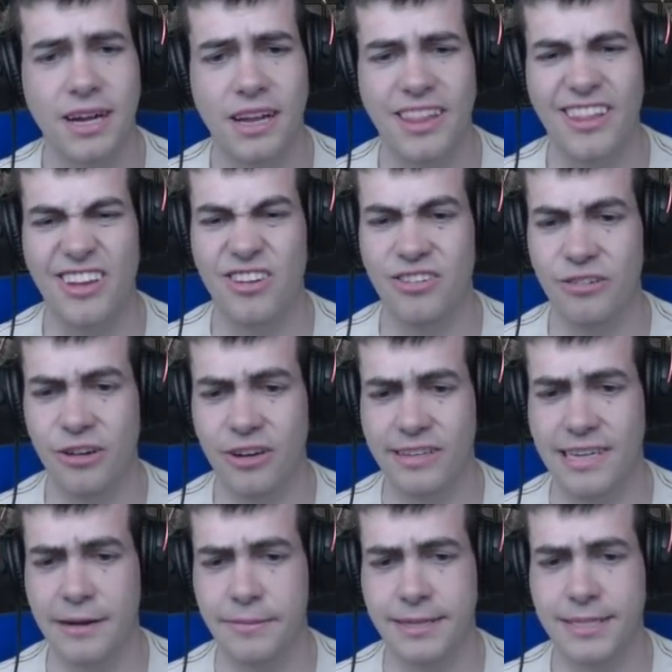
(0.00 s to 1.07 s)
and then they do a lot of
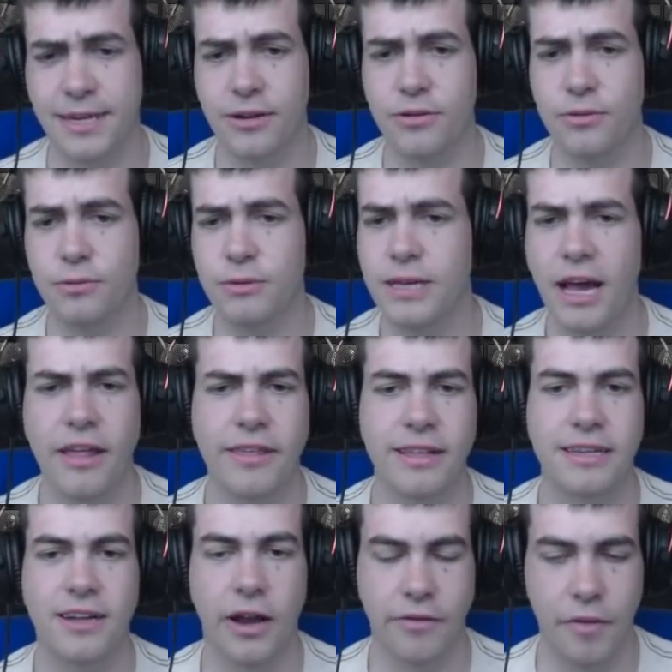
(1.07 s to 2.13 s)
damage. So yeah, I think
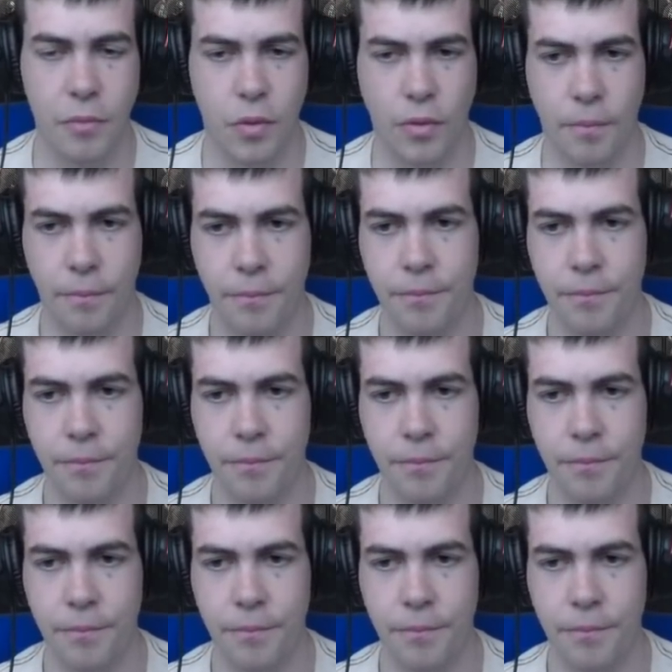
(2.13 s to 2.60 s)
that's kind of important.